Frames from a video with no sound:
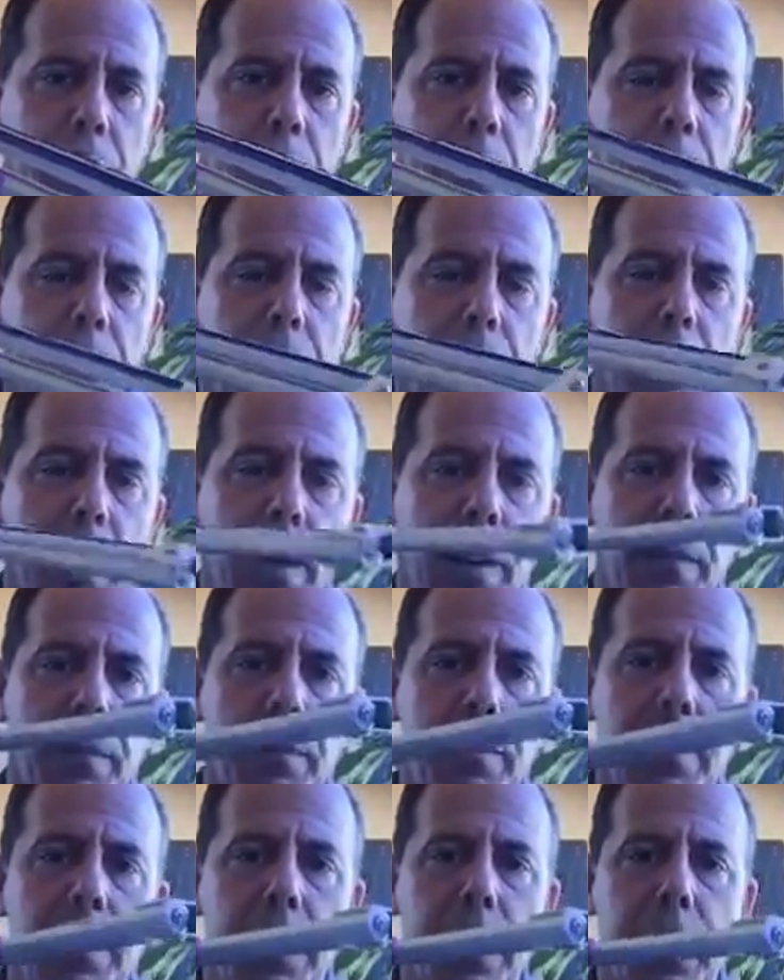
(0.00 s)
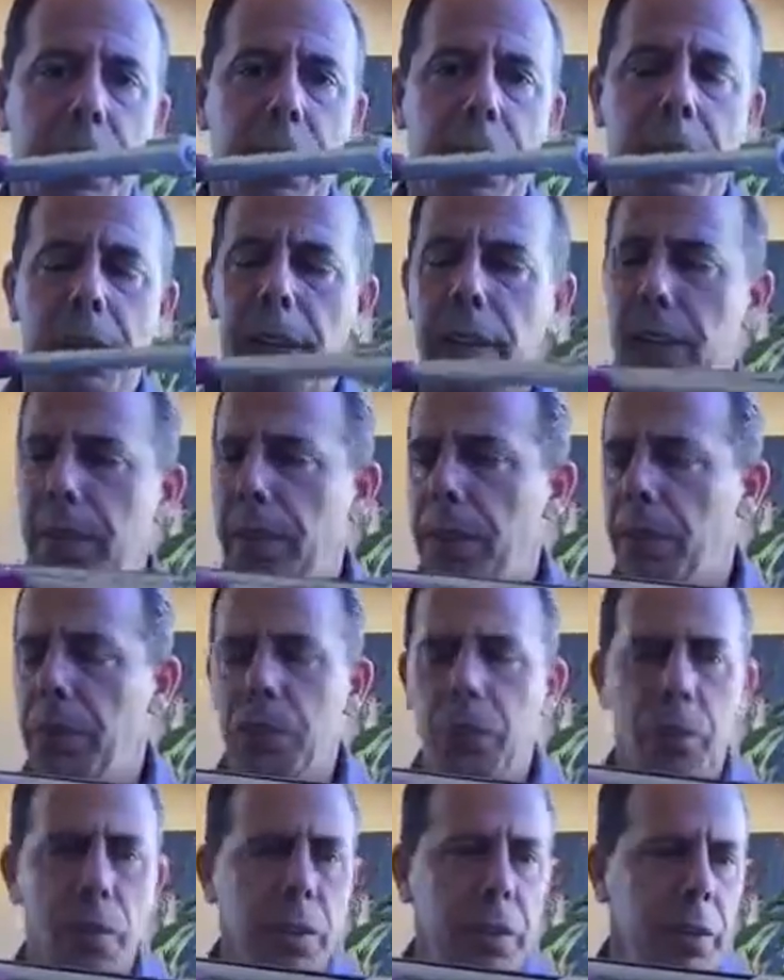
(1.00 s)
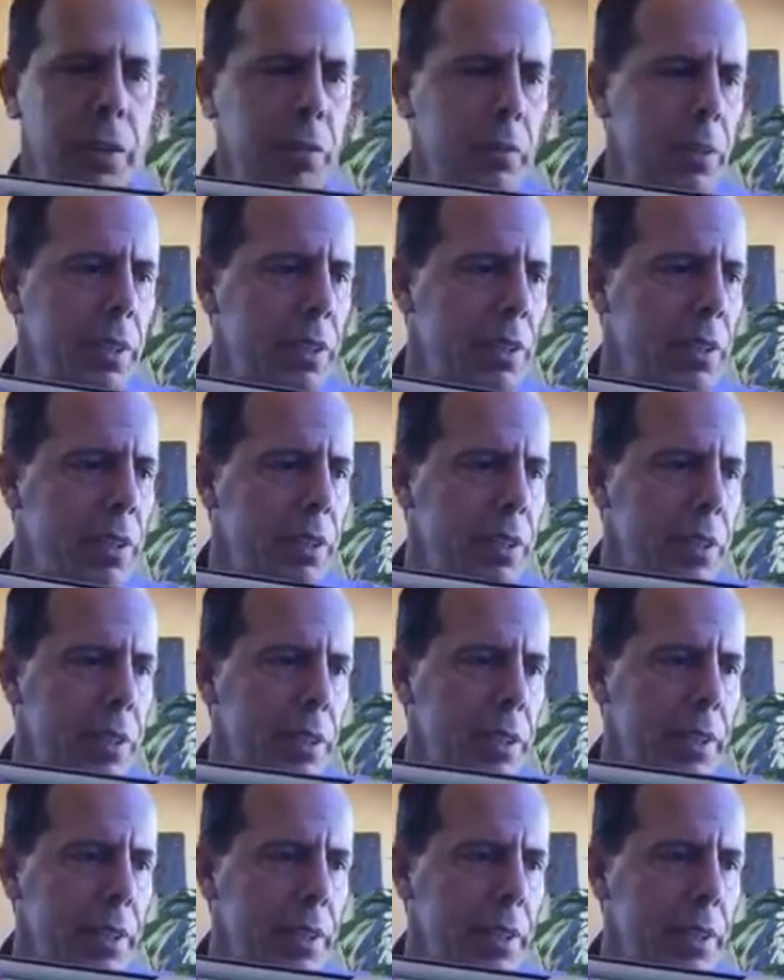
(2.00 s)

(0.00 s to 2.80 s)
in there. And one of the reasons